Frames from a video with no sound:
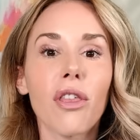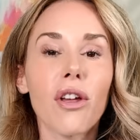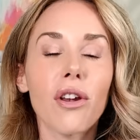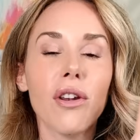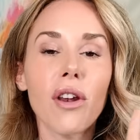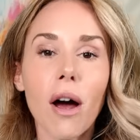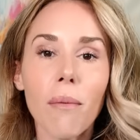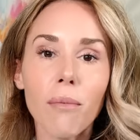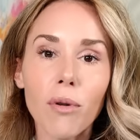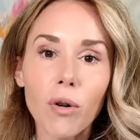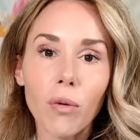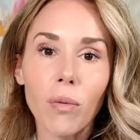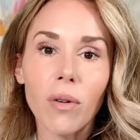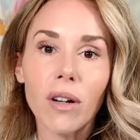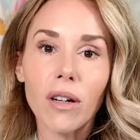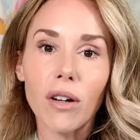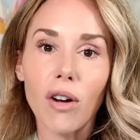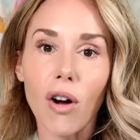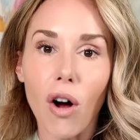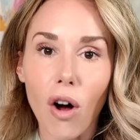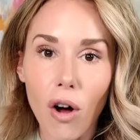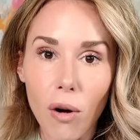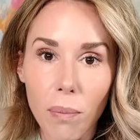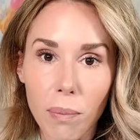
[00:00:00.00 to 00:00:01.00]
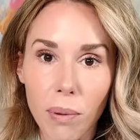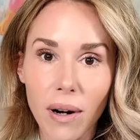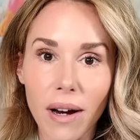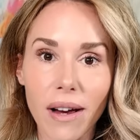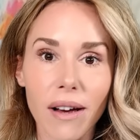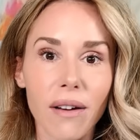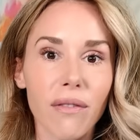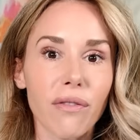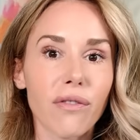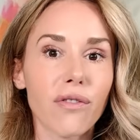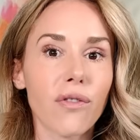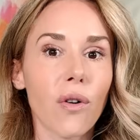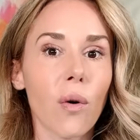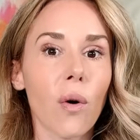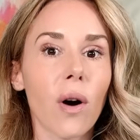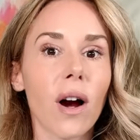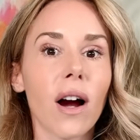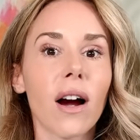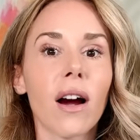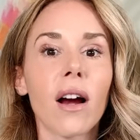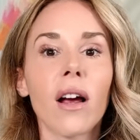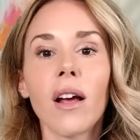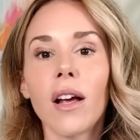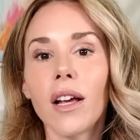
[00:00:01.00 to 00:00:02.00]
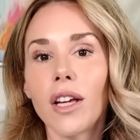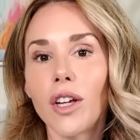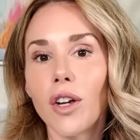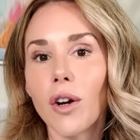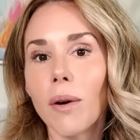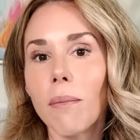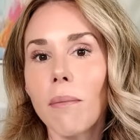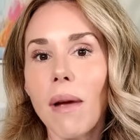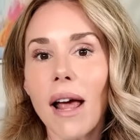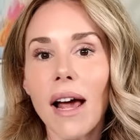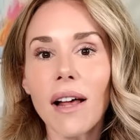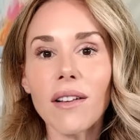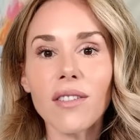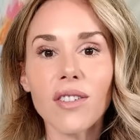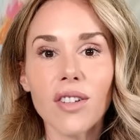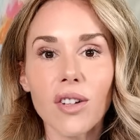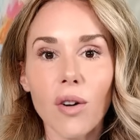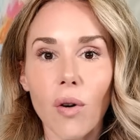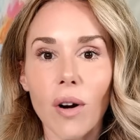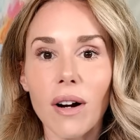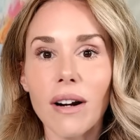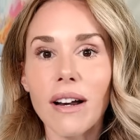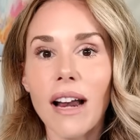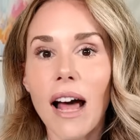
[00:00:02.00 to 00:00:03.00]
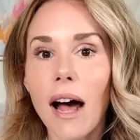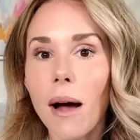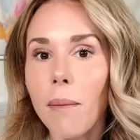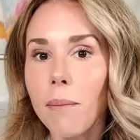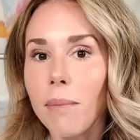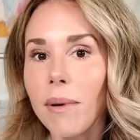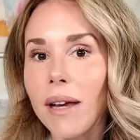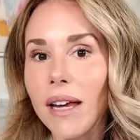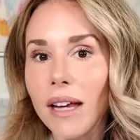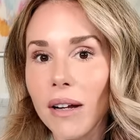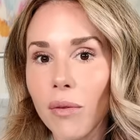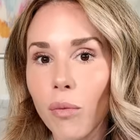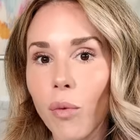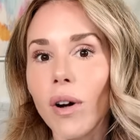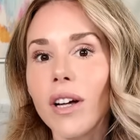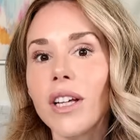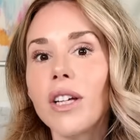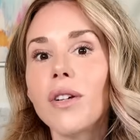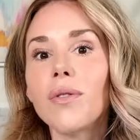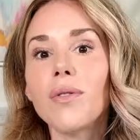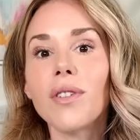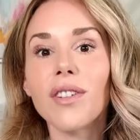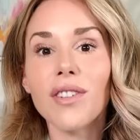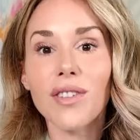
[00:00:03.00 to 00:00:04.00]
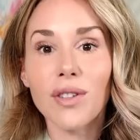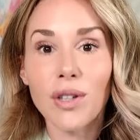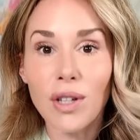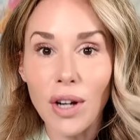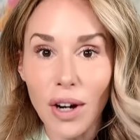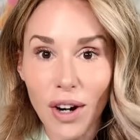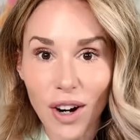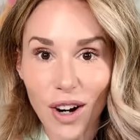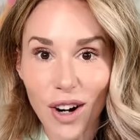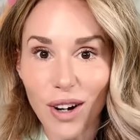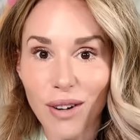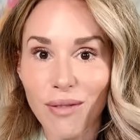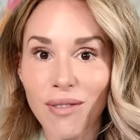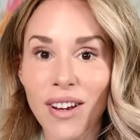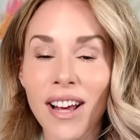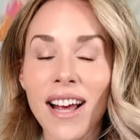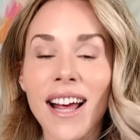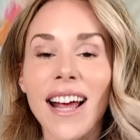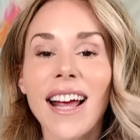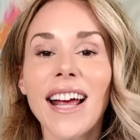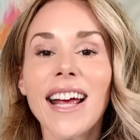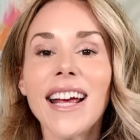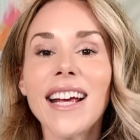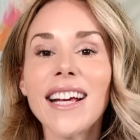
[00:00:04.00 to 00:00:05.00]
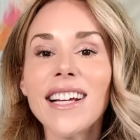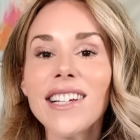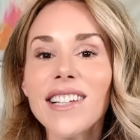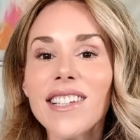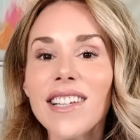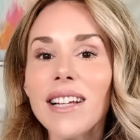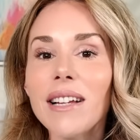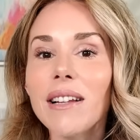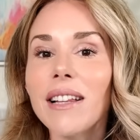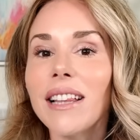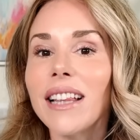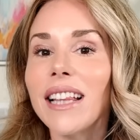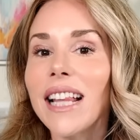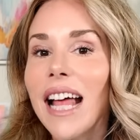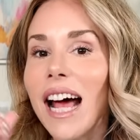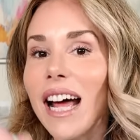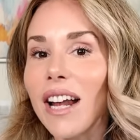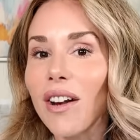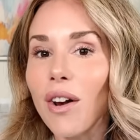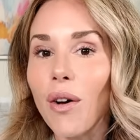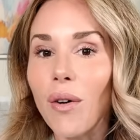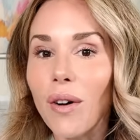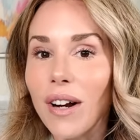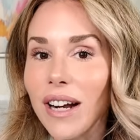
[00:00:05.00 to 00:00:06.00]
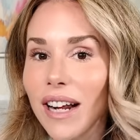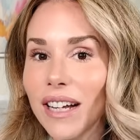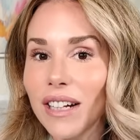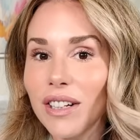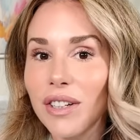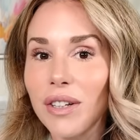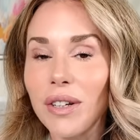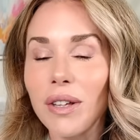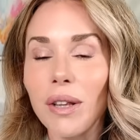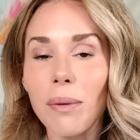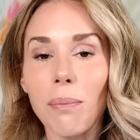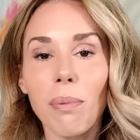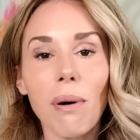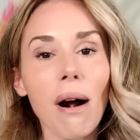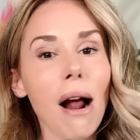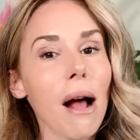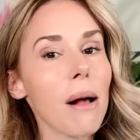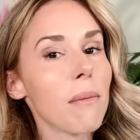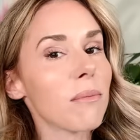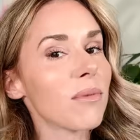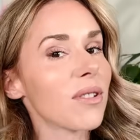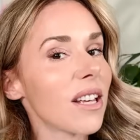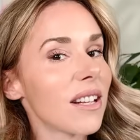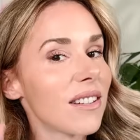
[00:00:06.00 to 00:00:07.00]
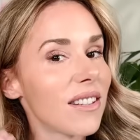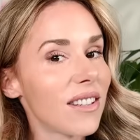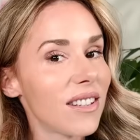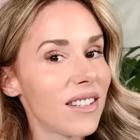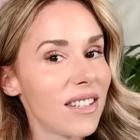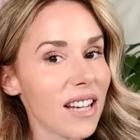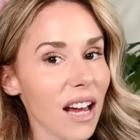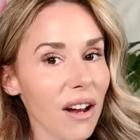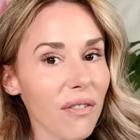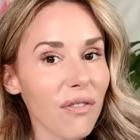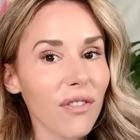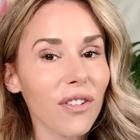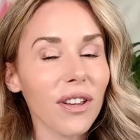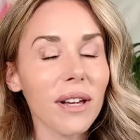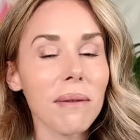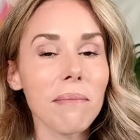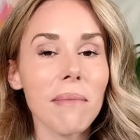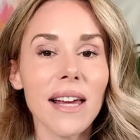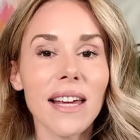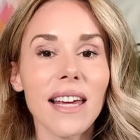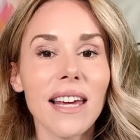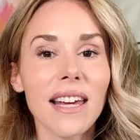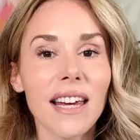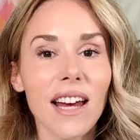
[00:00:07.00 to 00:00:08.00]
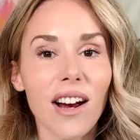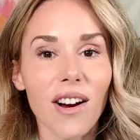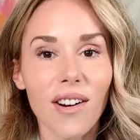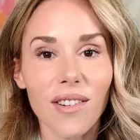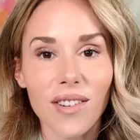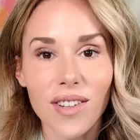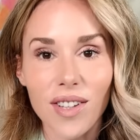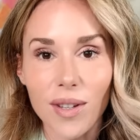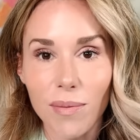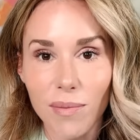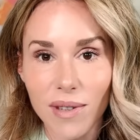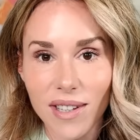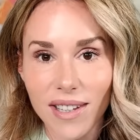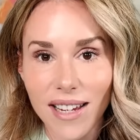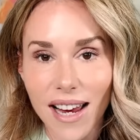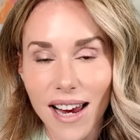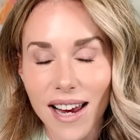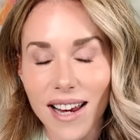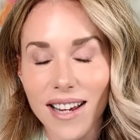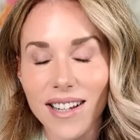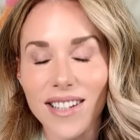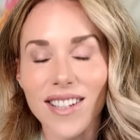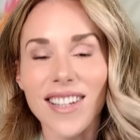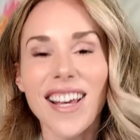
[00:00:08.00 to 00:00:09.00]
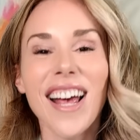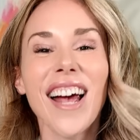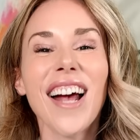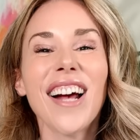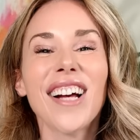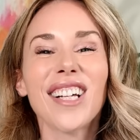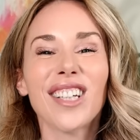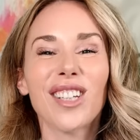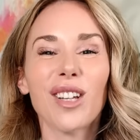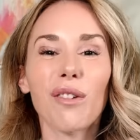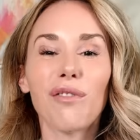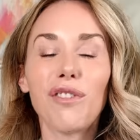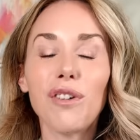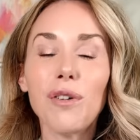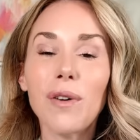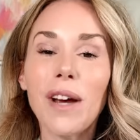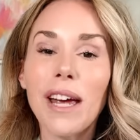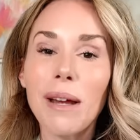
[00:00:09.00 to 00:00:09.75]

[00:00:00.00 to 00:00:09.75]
the number one culprit for your math score not being what you deserve isn't not knowing how to do the problems, it's definitely making careless mistakes. So if you